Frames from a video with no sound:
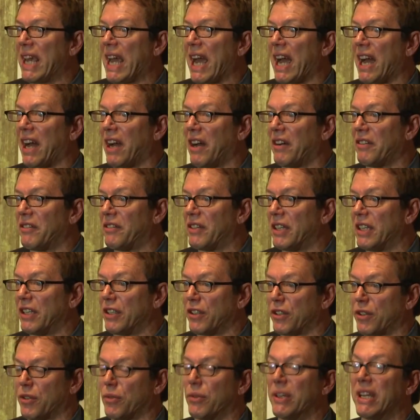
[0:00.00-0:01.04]
We have
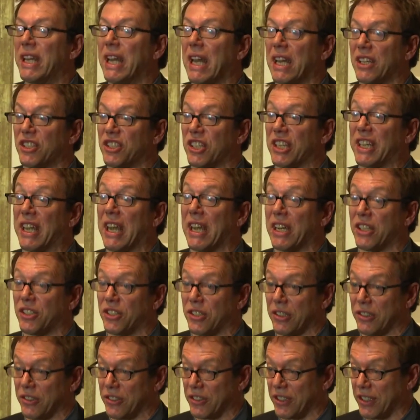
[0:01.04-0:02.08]
three
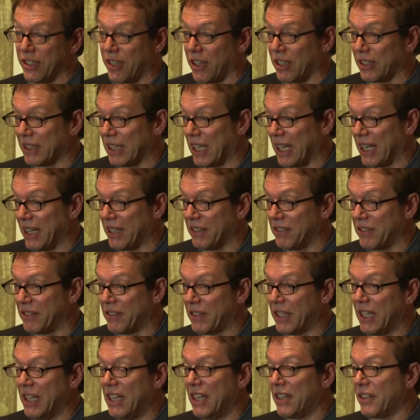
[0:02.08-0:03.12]
educations in our
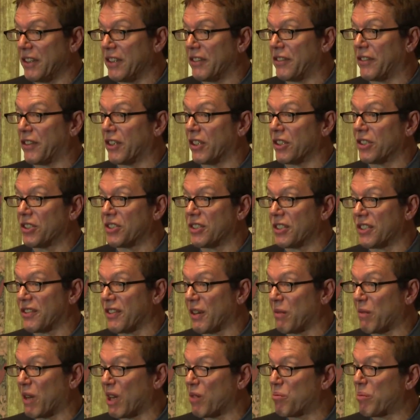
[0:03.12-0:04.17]
life. The first
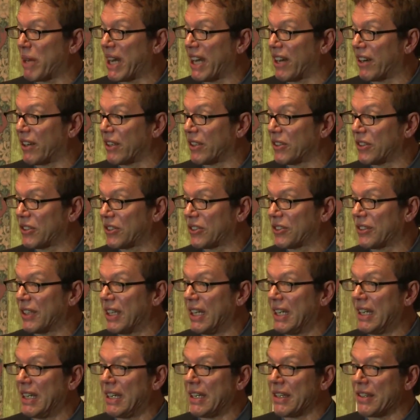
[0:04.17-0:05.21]
is from our
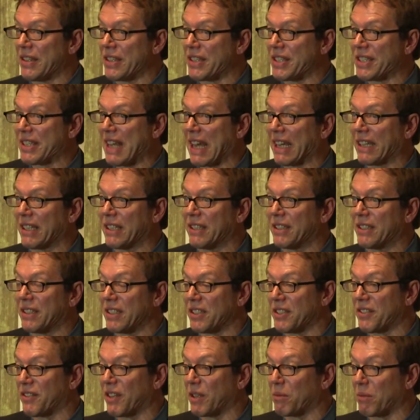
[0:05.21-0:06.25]
parents, the
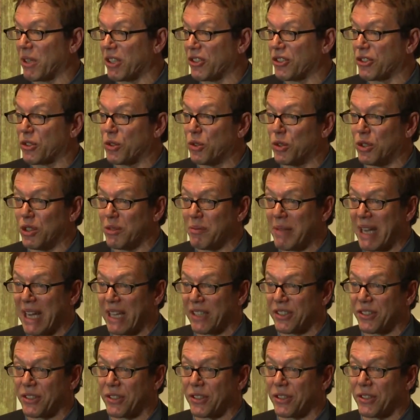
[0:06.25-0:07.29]
second is from our
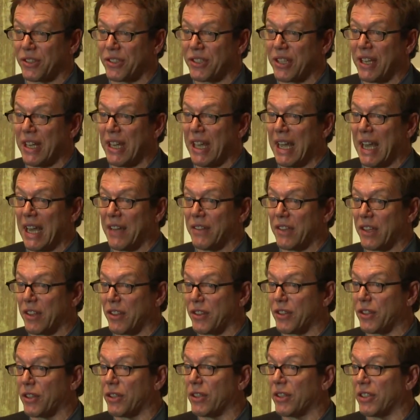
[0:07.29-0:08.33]
schoolmasters,
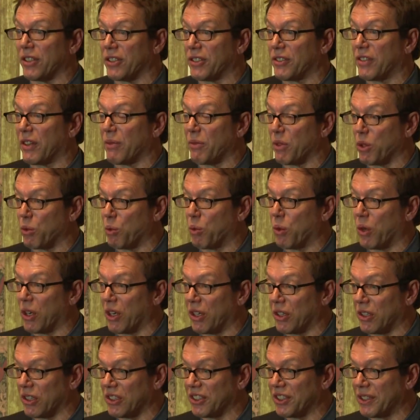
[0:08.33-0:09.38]
and the third is from the
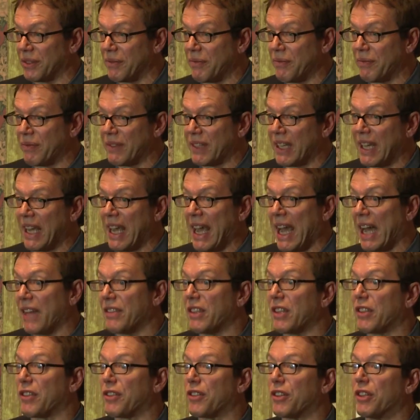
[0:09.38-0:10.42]
world.
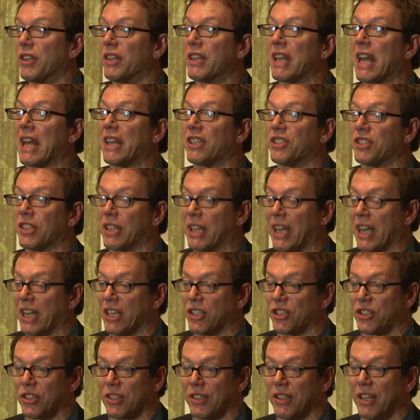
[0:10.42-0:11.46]
And the third
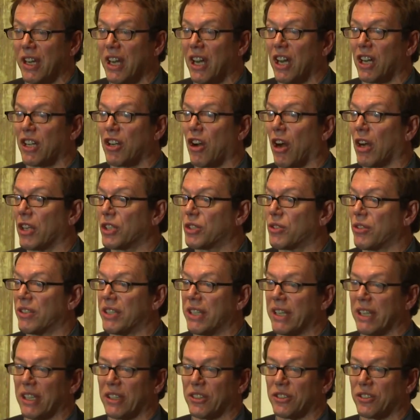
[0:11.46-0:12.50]
education
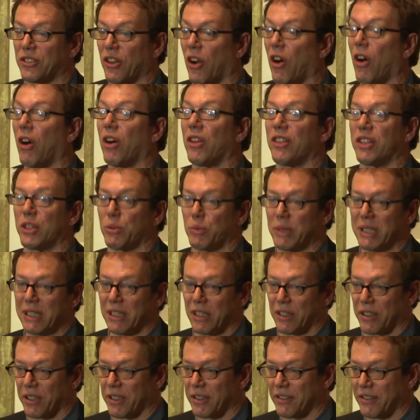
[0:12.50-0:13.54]
contradicts all that
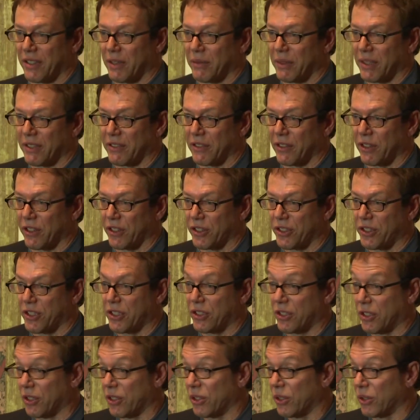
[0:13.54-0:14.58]
we learn from the
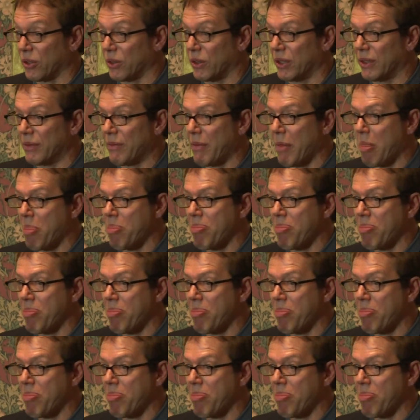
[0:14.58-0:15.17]
first two.